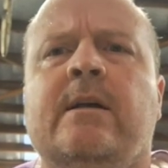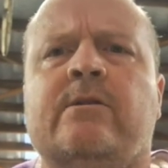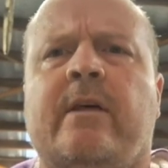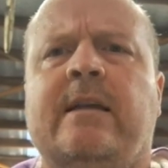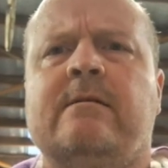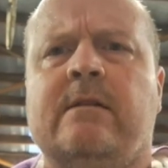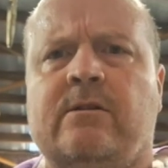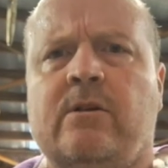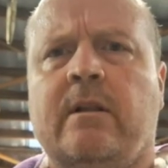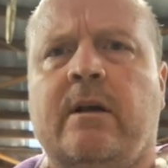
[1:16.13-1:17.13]
So that
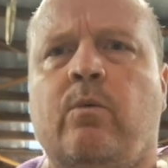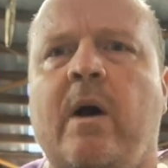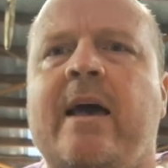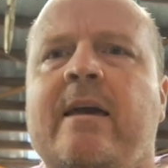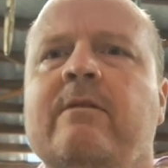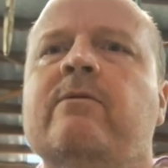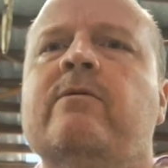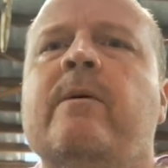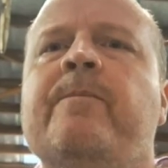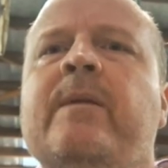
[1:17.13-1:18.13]
systolic wave
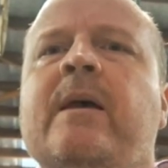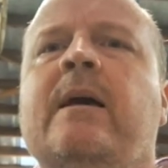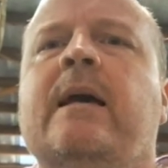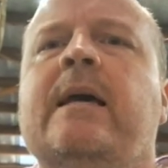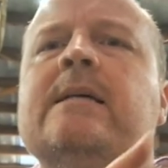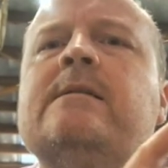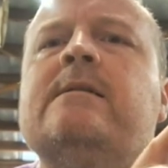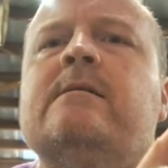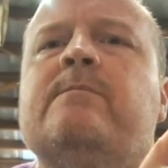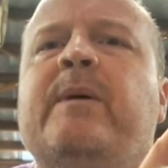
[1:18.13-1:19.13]
is
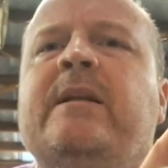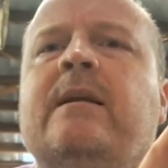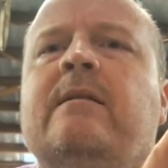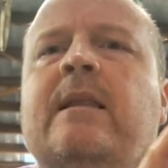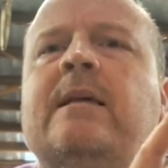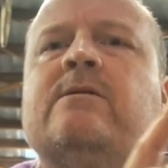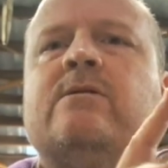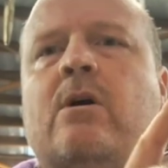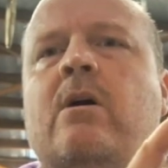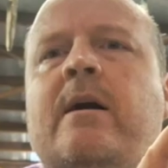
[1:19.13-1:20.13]
spending less
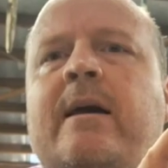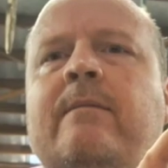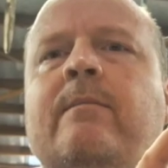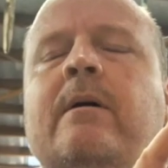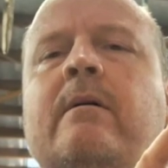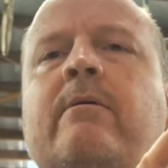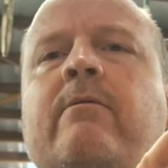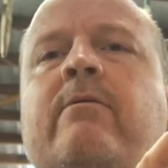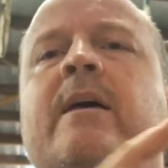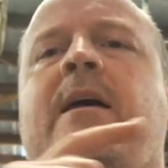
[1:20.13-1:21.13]
time
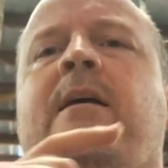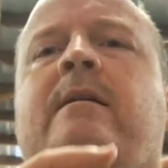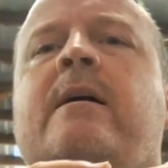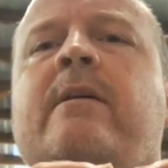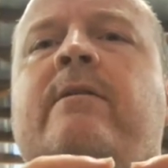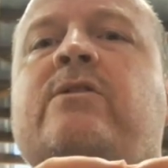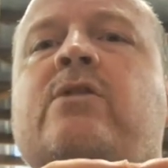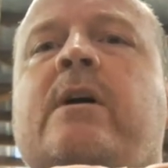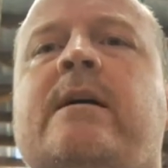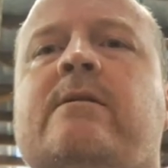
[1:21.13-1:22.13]
than the
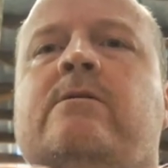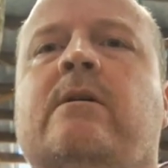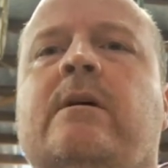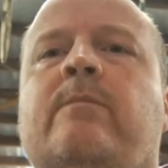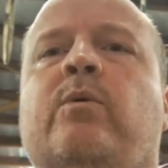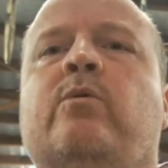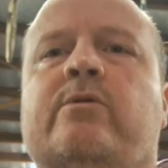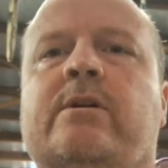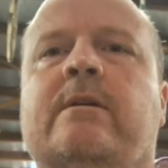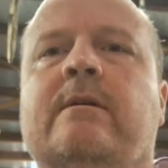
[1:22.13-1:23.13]
diastolic
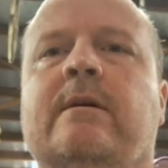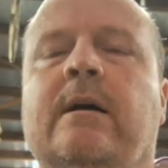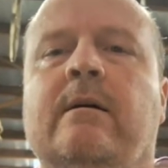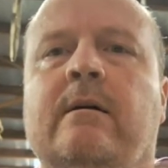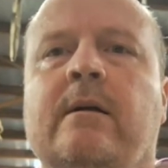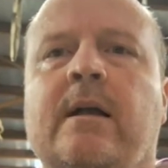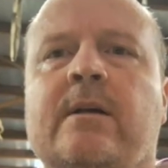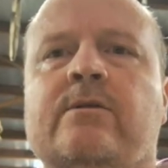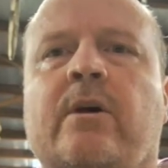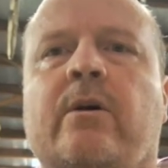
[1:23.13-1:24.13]
portion.
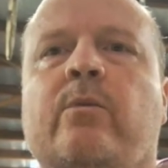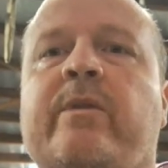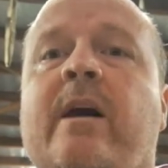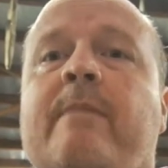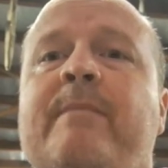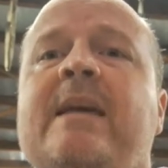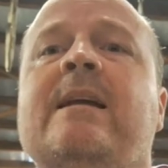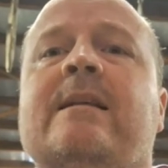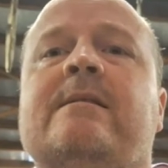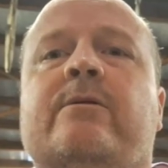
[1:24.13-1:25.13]
So with our
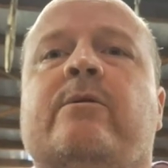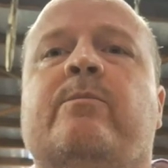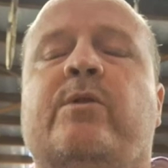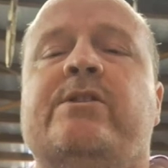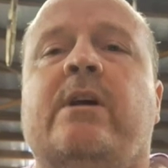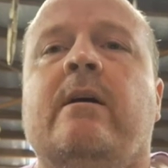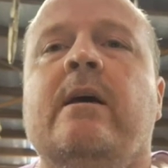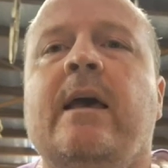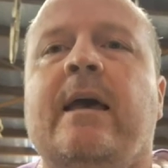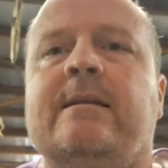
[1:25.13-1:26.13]
mean arterial pressure,
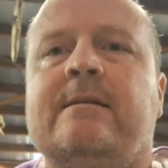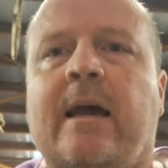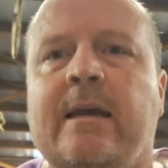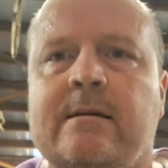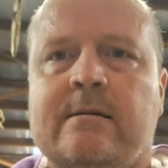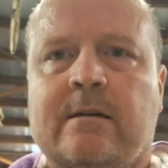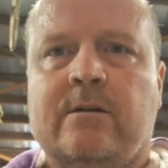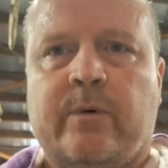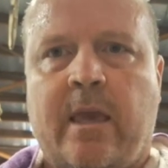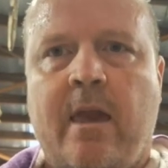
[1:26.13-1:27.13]
it takes
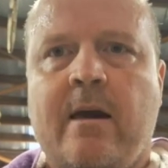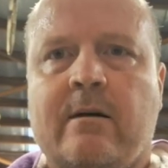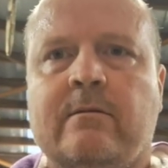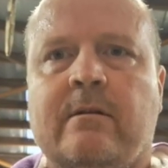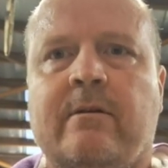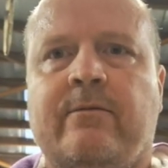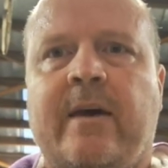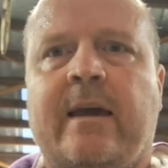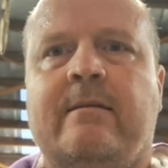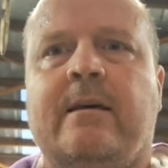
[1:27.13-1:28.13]
into account the
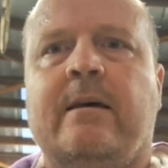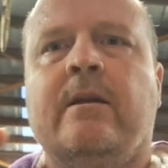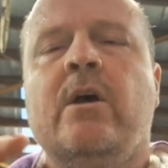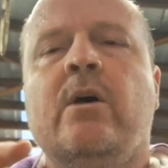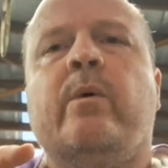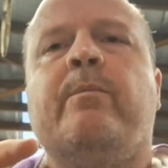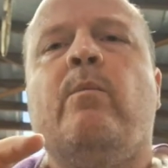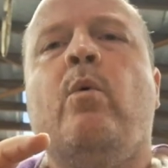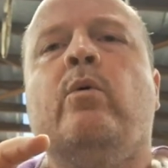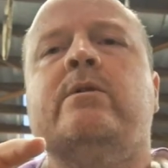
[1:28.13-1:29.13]
fact that
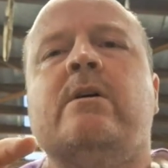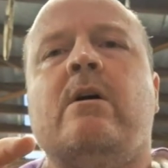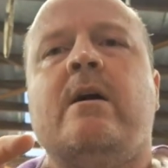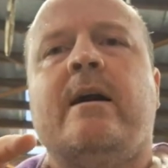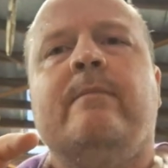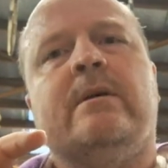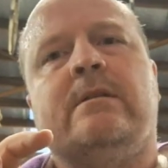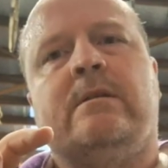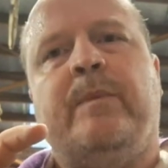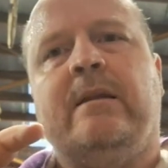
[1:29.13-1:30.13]
more time
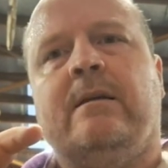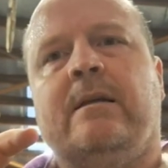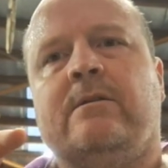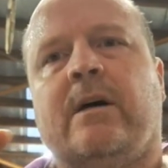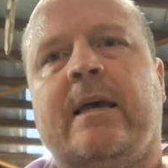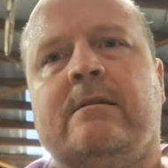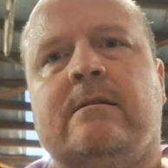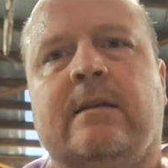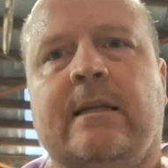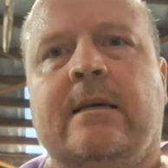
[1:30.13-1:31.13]
is spent in
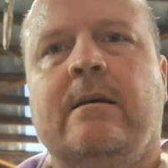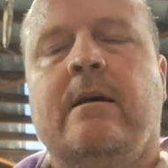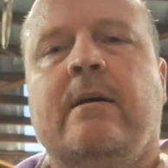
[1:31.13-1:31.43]
diastole